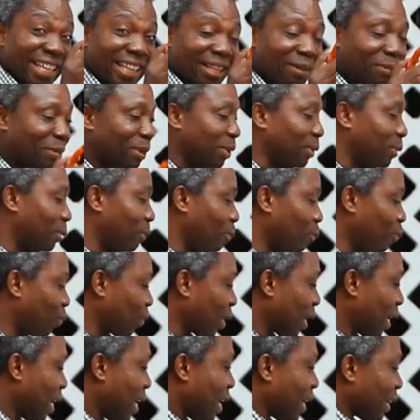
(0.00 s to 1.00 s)
in the middle.
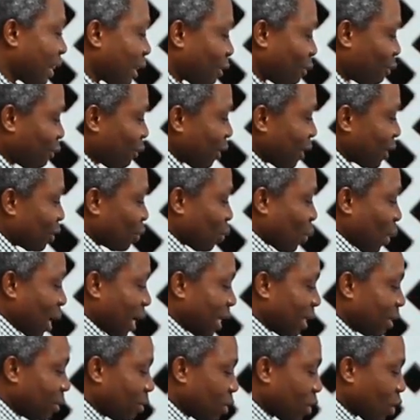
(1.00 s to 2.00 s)
The first
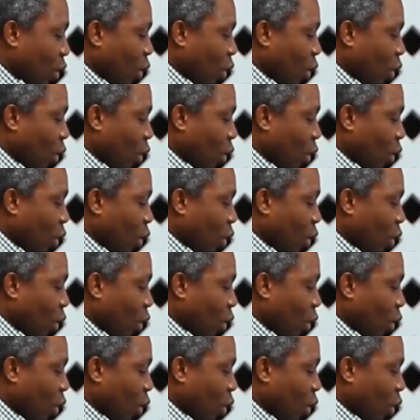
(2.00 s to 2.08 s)
one,